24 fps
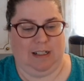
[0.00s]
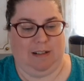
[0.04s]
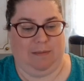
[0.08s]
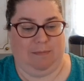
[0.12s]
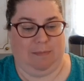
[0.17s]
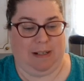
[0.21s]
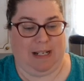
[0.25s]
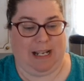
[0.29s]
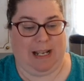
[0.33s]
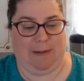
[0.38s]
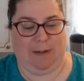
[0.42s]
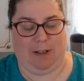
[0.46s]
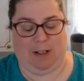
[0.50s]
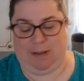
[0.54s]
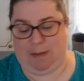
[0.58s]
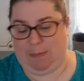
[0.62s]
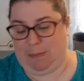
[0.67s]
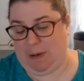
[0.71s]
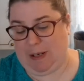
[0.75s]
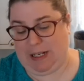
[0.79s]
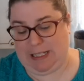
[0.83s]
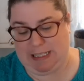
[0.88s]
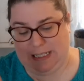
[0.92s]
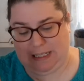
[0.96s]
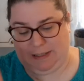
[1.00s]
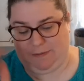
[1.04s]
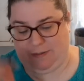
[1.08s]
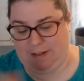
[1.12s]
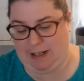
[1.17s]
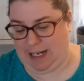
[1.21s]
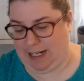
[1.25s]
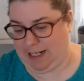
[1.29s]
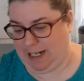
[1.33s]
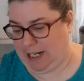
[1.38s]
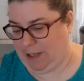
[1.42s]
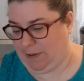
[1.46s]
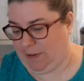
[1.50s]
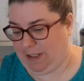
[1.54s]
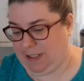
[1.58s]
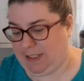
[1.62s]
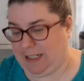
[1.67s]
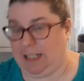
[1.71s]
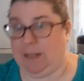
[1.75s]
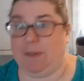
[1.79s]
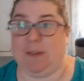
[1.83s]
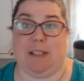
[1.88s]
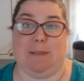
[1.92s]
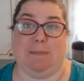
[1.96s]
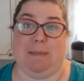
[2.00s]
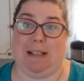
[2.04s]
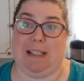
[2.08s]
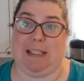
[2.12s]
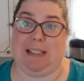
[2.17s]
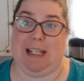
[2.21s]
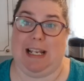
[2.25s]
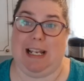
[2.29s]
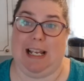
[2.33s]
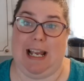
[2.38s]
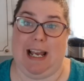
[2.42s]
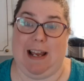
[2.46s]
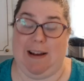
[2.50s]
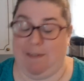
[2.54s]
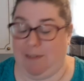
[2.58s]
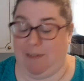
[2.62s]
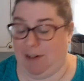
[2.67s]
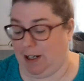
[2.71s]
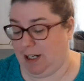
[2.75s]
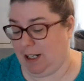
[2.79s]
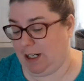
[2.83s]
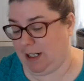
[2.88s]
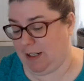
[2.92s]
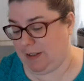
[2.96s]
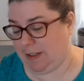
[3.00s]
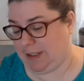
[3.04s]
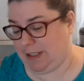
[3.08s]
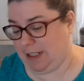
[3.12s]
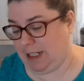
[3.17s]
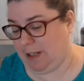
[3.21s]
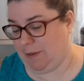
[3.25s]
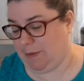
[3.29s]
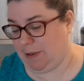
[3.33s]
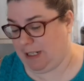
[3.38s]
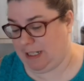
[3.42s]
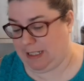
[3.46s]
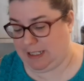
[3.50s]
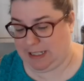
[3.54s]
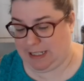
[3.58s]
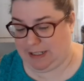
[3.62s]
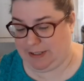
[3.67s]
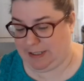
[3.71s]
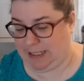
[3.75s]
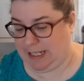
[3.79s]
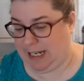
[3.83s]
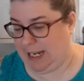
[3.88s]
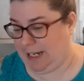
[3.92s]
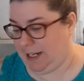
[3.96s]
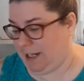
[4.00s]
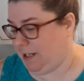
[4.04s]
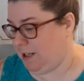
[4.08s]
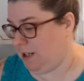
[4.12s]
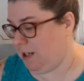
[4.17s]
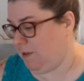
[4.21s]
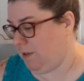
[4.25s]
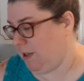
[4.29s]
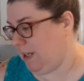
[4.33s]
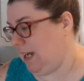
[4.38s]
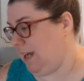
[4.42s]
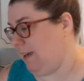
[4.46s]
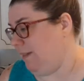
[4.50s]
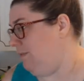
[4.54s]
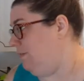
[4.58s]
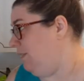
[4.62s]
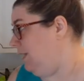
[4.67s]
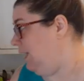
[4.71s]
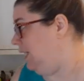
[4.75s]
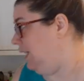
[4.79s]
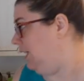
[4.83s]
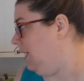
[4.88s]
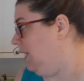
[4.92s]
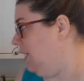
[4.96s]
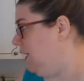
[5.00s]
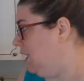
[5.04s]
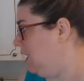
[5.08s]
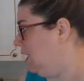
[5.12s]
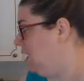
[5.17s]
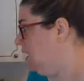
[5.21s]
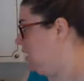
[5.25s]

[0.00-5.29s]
But yeah, no, the boys had fun. Henry said it was the best day ever. So when he says that, you know, he had fun.